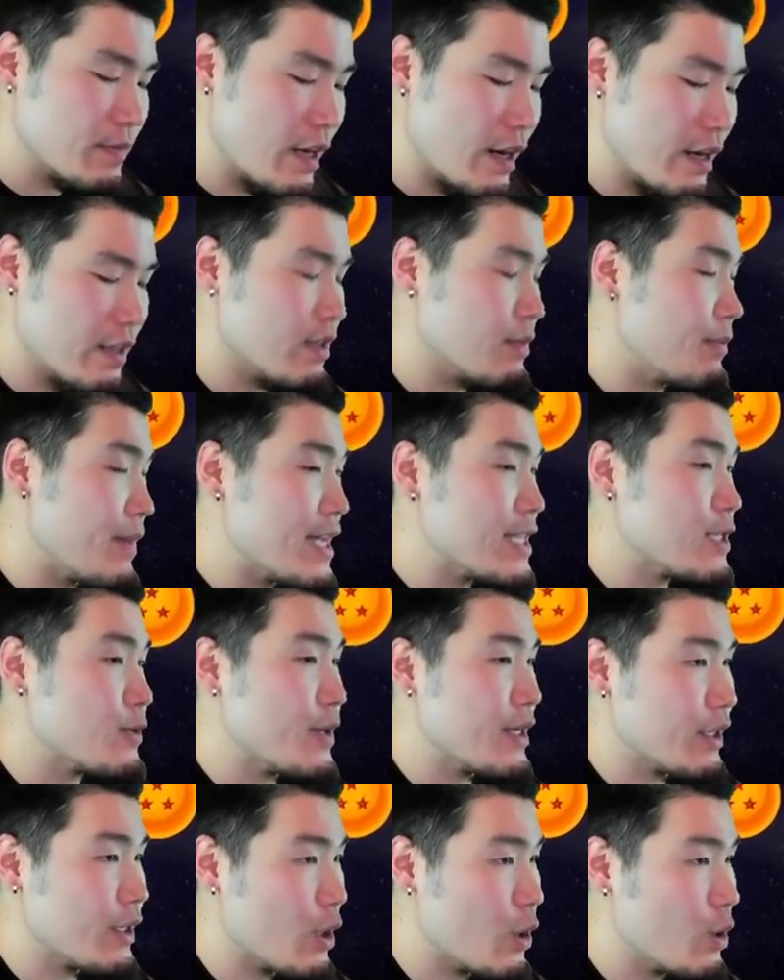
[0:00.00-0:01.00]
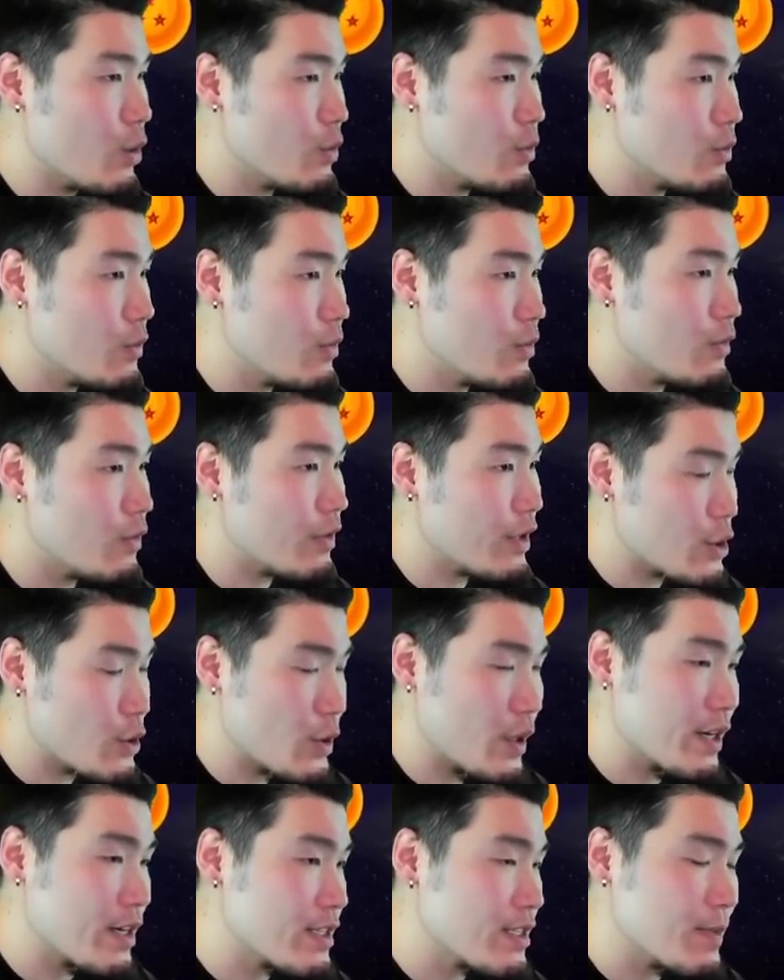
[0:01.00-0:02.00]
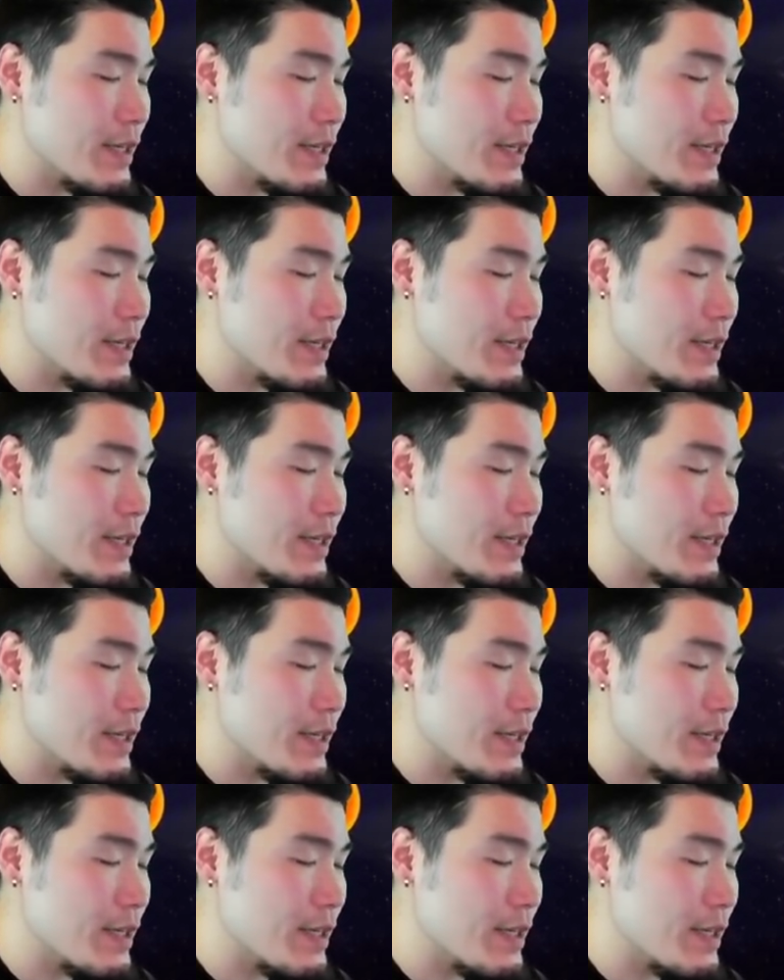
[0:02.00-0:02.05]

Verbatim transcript: are the best way to go for the Trunks